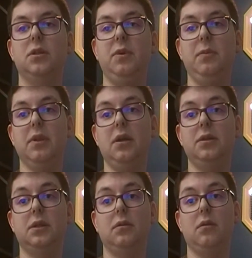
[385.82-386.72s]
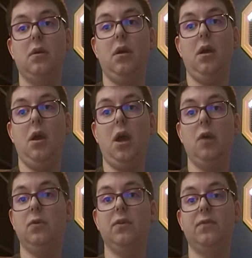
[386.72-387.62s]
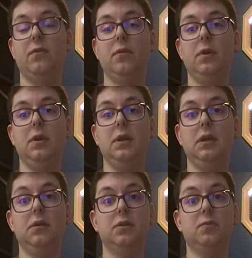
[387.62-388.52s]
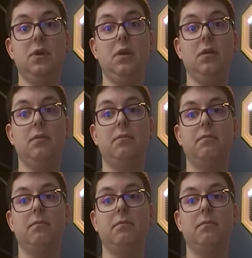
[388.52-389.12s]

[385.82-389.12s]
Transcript: To be blunt, I would have thrown it in as well.